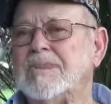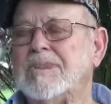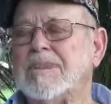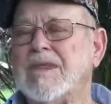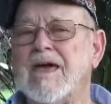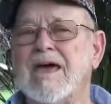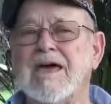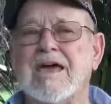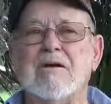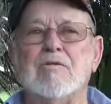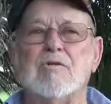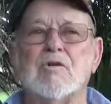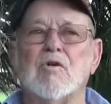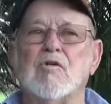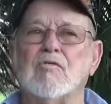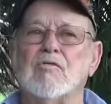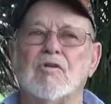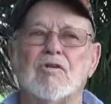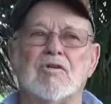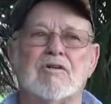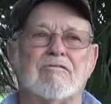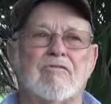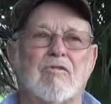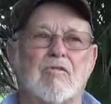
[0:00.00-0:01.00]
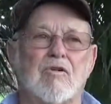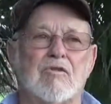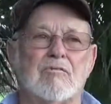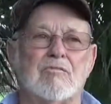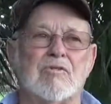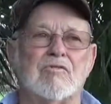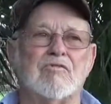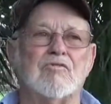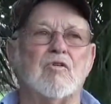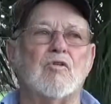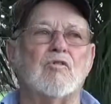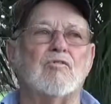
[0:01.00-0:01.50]
he went over and looked for him
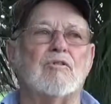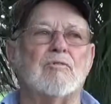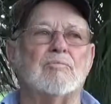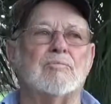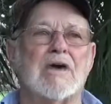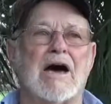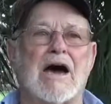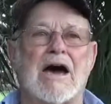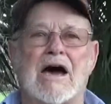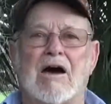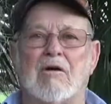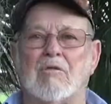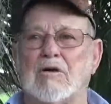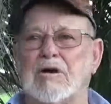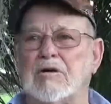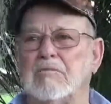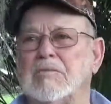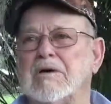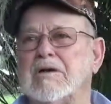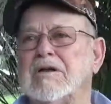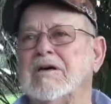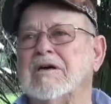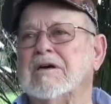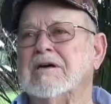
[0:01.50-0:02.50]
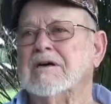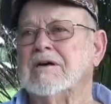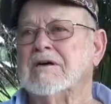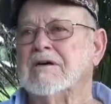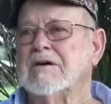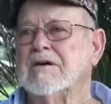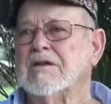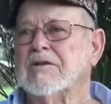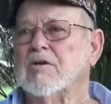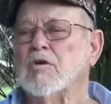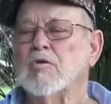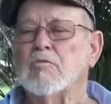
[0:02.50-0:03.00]
and drove up the highway, but
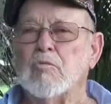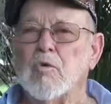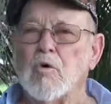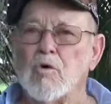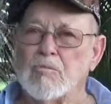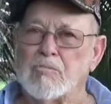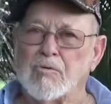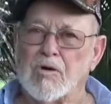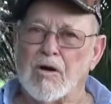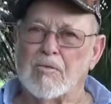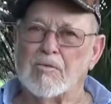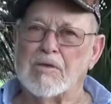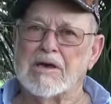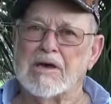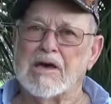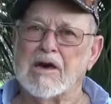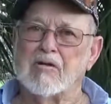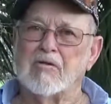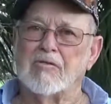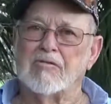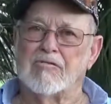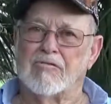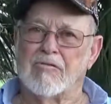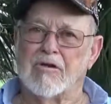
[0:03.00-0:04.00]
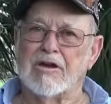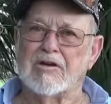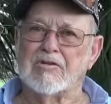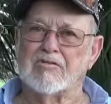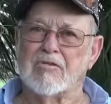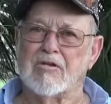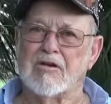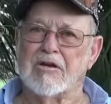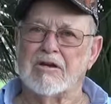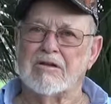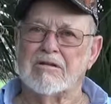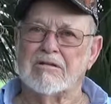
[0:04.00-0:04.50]
the old boy probably got on a freight
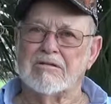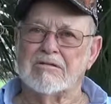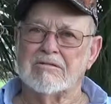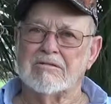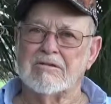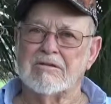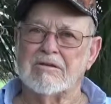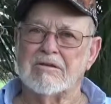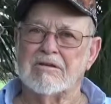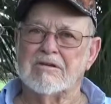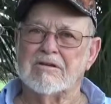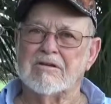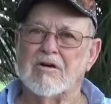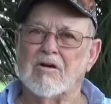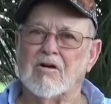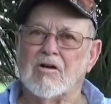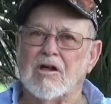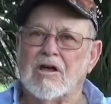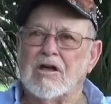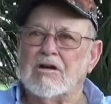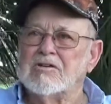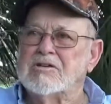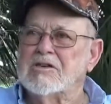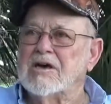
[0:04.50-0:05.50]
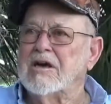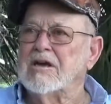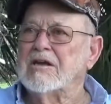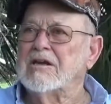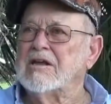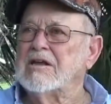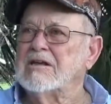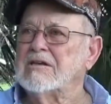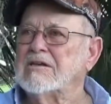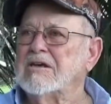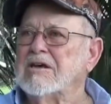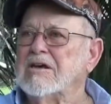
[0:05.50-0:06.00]
train and got out of town.
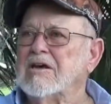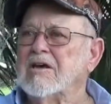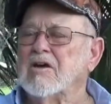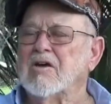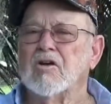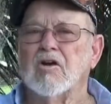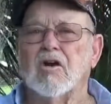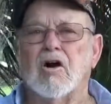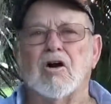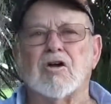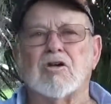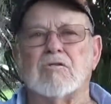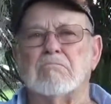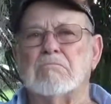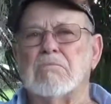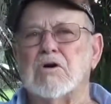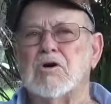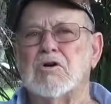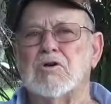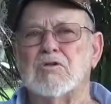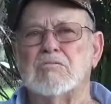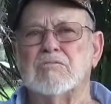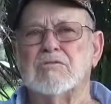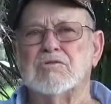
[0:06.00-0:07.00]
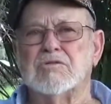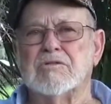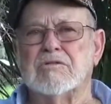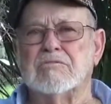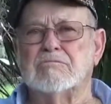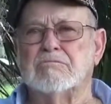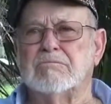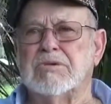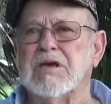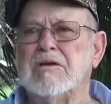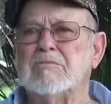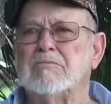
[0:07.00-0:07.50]
There's a lot of bums
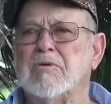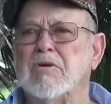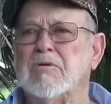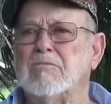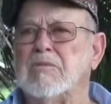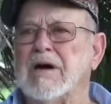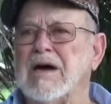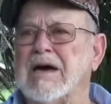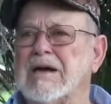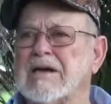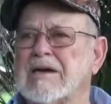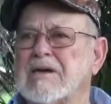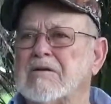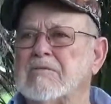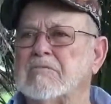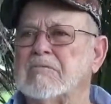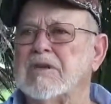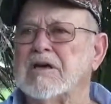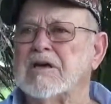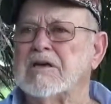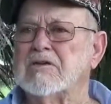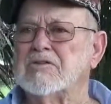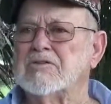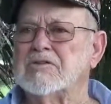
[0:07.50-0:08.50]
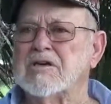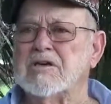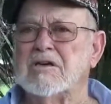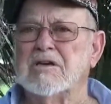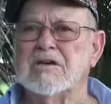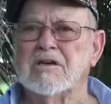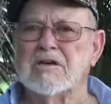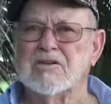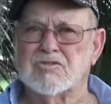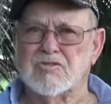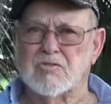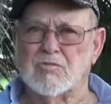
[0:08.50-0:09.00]
and people back in them days,
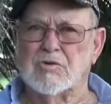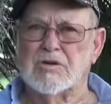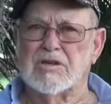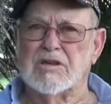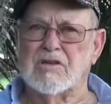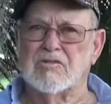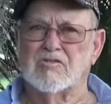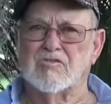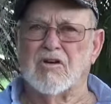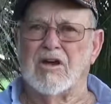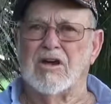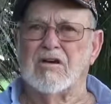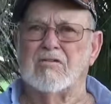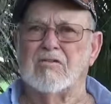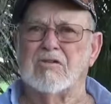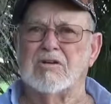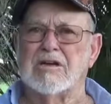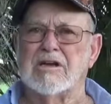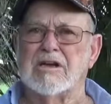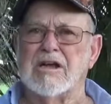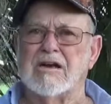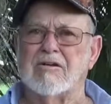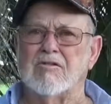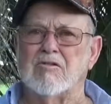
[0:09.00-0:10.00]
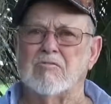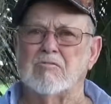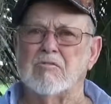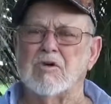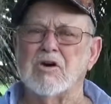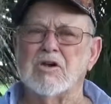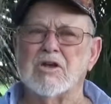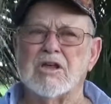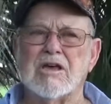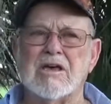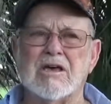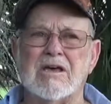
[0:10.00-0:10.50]
it's the way they traveled, didn't have no
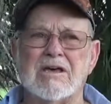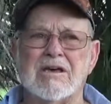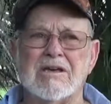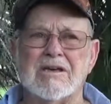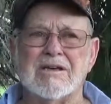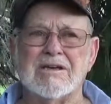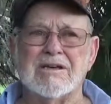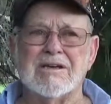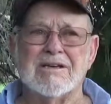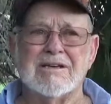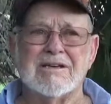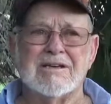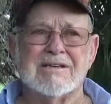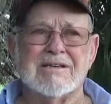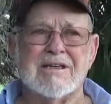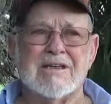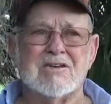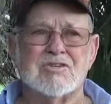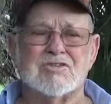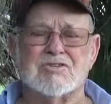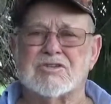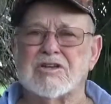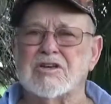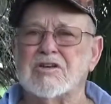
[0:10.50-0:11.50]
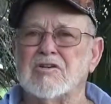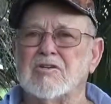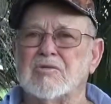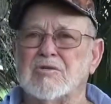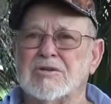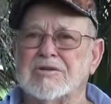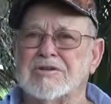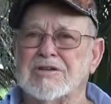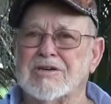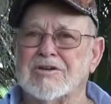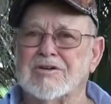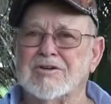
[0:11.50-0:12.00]
money. They'd steal
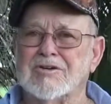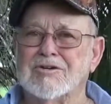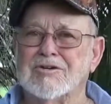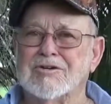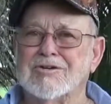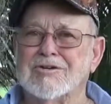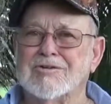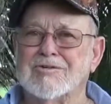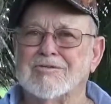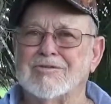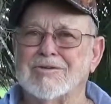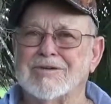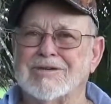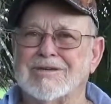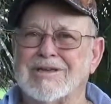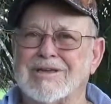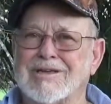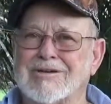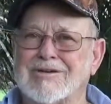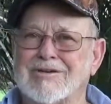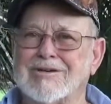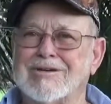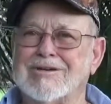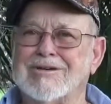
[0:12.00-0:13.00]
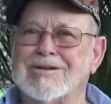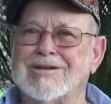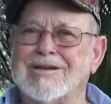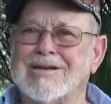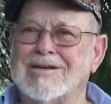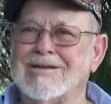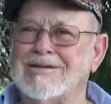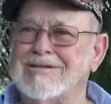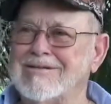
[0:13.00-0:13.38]
what they could, and what they couldn't, they'd